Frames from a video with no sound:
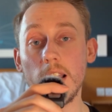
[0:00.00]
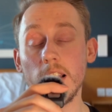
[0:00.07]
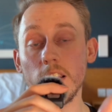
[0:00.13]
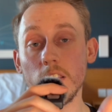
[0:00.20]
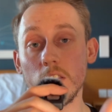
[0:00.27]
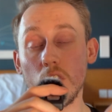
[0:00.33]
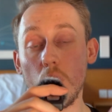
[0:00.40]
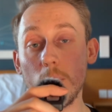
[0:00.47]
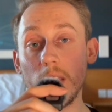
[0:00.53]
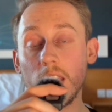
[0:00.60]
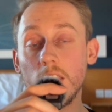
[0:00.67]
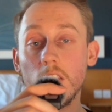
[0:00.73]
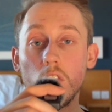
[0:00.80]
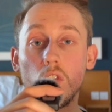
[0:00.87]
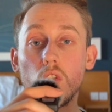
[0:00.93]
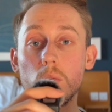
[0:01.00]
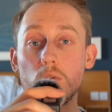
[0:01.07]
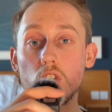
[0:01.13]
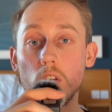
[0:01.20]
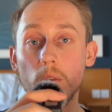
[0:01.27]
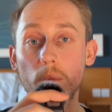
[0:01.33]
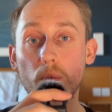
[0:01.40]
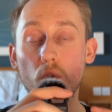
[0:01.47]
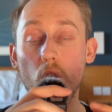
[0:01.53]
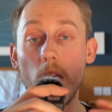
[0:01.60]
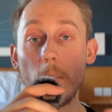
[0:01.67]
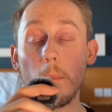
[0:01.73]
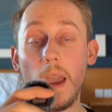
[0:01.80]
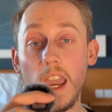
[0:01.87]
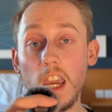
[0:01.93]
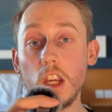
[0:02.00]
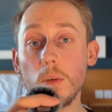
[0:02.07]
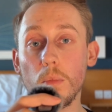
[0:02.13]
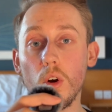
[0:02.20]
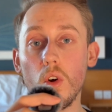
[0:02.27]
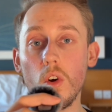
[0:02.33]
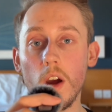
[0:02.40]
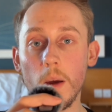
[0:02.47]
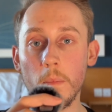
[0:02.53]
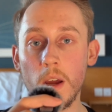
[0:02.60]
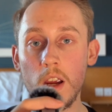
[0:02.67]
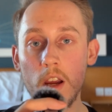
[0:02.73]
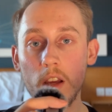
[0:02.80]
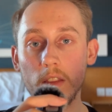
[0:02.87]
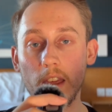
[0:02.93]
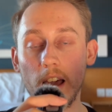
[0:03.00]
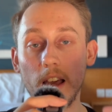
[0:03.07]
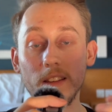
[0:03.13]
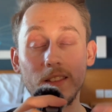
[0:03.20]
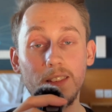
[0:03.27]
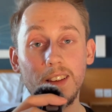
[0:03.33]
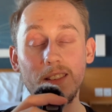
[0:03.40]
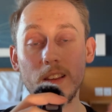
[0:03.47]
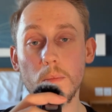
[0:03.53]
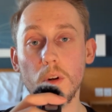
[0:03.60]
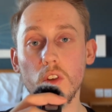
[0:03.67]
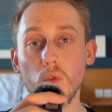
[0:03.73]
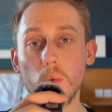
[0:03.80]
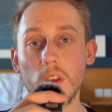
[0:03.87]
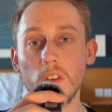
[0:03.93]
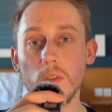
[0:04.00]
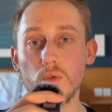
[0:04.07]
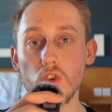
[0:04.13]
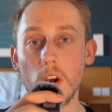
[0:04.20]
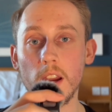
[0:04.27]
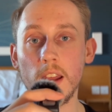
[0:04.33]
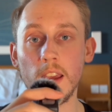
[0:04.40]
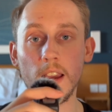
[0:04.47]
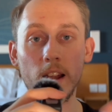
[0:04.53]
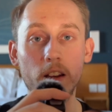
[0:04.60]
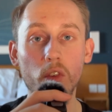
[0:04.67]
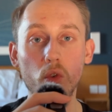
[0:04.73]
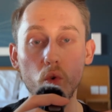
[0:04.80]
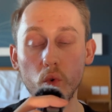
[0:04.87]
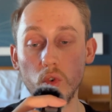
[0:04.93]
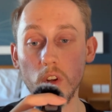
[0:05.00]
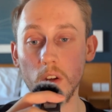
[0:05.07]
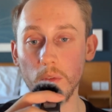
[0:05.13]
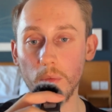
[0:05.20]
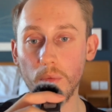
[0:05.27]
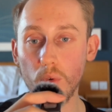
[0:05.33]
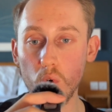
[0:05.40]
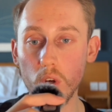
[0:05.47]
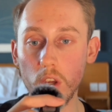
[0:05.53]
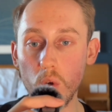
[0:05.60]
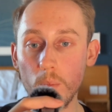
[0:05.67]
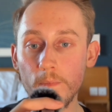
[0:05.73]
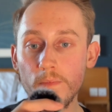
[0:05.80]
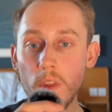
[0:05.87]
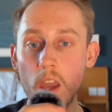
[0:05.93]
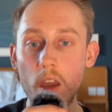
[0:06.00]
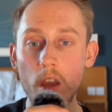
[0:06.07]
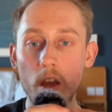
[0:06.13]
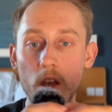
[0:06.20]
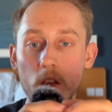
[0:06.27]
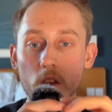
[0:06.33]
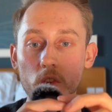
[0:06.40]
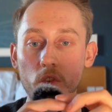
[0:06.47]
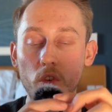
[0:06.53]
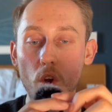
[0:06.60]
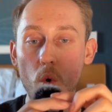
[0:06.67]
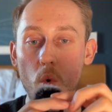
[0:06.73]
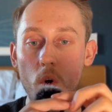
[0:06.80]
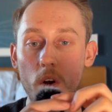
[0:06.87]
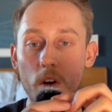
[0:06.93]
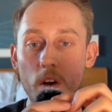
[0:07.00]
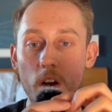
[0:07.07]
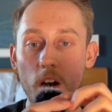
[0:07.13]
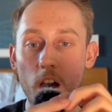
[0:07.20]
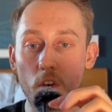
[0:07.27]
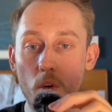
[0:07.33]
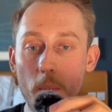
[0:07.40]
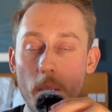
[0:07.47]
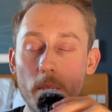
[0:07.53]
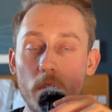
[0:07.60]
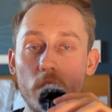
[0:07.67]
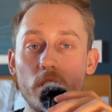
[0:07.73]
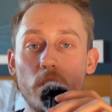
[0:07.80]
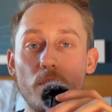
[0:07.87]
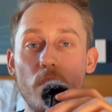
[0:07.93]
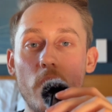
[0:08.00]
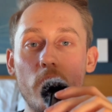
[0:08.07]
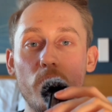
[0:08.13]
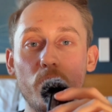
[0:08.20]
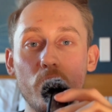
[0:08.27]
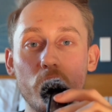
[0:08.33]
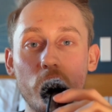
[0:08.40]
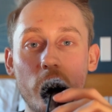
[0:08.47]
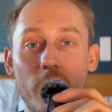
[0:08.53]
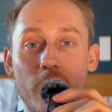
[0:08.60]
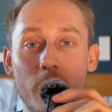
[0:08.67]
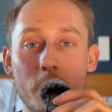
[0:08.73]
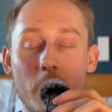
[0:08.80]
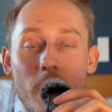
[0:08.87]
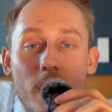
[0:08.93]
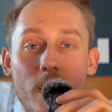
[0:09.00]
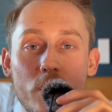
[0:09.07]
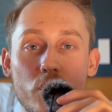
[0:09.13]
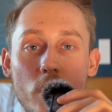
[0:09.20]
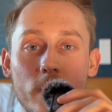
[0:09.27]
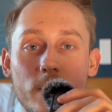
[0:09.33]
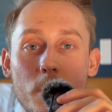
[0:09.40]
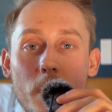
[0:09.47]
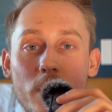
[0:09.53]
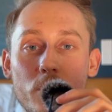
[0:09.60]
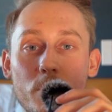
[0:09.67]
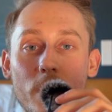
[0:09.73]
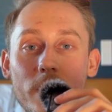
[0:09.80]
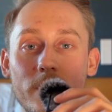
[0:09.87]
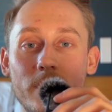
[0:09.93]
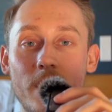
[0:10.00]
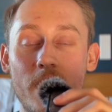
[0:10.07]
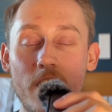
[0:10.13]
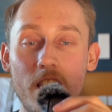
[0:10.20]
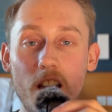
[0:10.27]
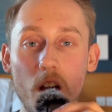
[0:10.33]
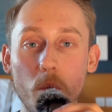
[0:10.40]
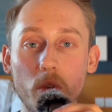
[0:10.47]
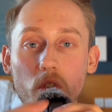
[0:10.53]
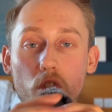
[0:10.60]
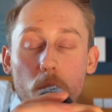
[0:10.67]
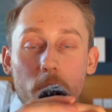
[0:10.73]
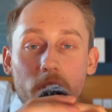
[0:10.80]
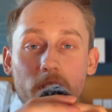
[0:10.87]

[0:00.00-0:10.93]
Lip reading: click the top link in the description for a paid program that has 60 plus weeks of training, and it's all done for you. So I remember the very first time I tried to bench press. I was super